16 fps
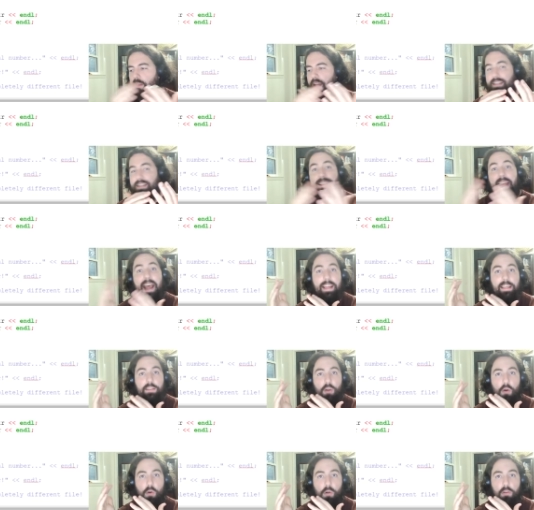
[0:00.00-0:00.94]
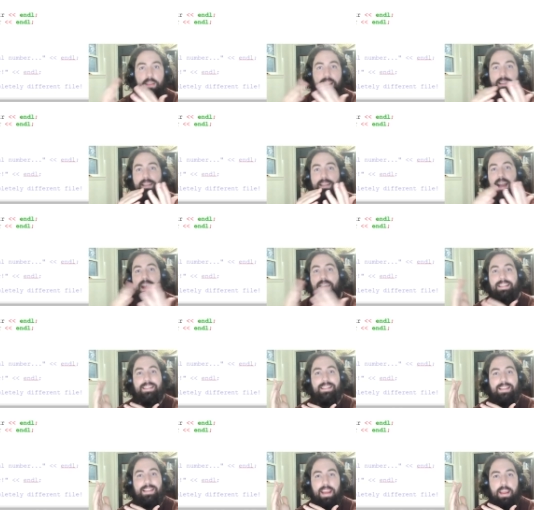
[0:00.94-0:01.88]
stack is old, that stack is
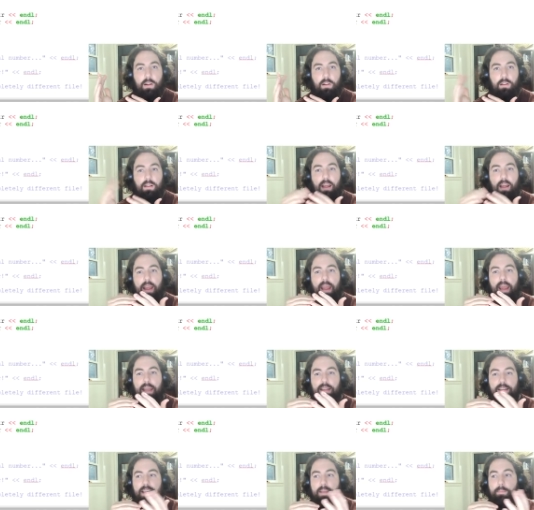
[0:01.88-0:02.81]
stale, and it